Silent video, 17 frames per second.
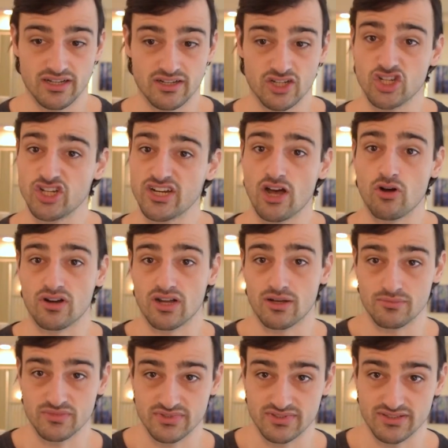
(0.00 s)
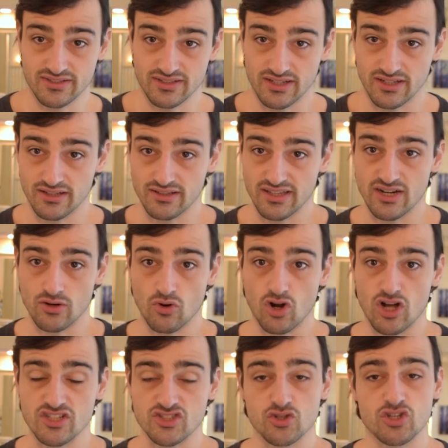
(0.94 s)
good outcomes
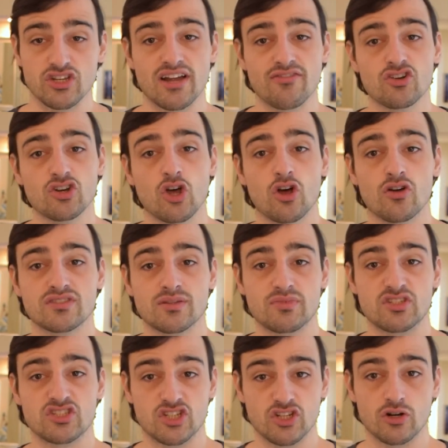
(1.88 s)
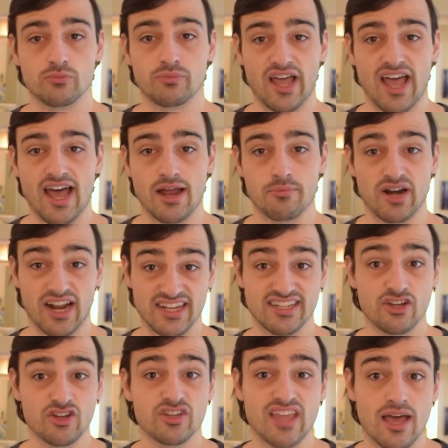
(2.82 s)
later on. So you never know if something's good or bad, but I
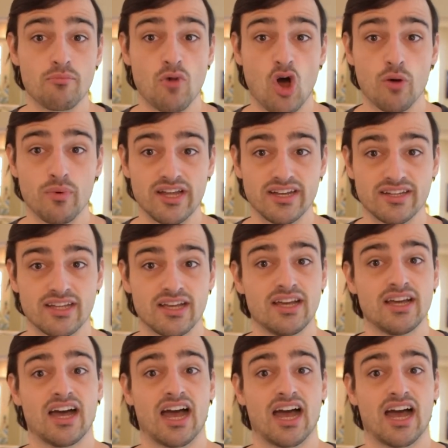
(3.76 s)
can tell you at that moment,